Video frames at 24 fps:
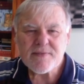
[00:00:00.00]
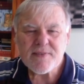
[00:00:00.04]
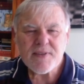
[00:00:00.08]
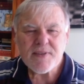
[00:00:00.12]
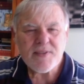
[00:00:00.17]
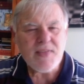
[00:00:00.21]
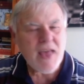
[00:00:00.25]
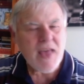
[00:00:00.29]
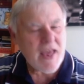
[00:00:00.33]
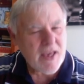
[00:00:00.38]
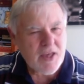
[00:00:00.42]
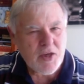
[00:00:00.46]

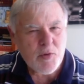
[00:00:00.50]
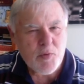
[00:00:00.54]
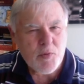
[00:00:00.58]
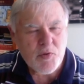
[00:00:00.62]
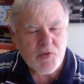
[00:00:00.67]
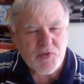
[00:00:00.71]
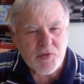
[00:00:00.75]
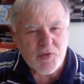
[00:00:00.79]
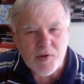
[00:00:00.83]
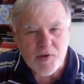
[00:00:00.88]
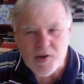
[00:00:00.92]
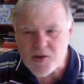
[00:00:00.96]
Thank you,
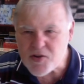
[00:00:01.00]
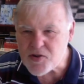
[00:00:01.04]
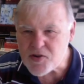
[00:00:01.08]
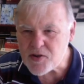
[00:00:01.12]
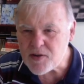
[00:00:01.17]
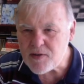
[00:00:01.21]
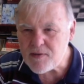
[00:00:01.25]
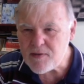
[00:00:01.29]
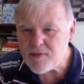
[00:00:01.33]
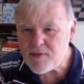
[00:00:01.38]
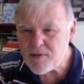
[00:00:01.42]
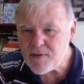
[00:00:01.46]
Mr. Engine.
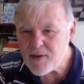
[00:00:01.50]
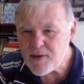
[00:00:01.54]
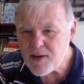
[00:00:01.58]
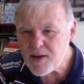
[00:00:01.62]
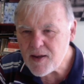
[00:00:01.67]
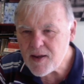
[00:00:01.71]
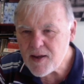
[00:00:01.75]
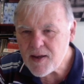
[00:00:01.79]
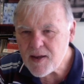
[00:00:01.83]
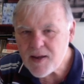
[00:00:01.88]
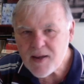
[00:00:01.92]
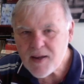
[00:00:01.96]

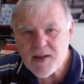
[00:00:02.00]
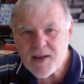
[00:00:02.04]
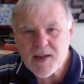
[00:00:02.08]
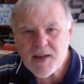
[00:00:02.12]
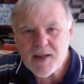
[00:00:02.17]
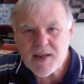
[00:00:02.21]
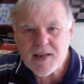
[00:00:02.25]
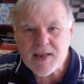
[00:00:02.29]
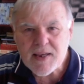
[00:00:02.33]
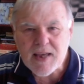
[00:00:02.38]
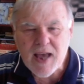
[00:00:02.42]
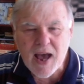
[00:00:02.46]

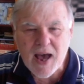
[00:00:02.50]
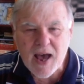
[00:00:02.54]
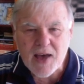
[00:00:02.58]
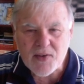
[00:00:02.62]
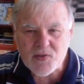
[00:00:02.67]
Castles.